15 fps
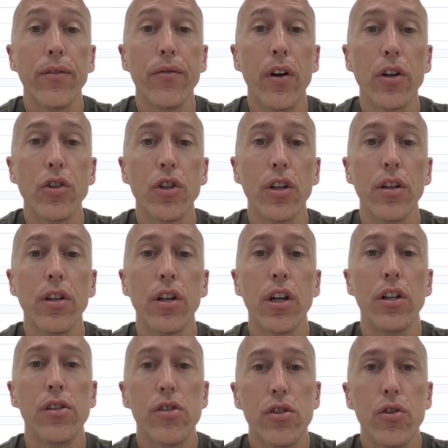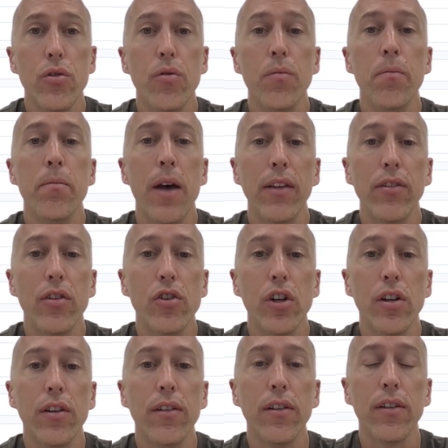function consume
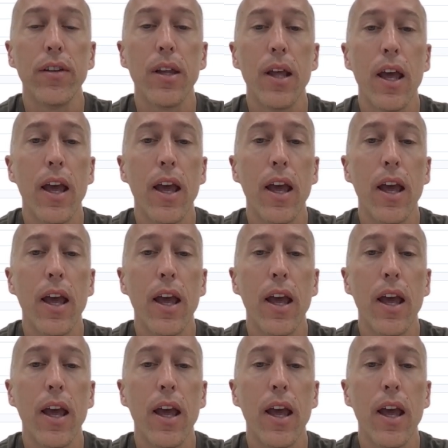messages.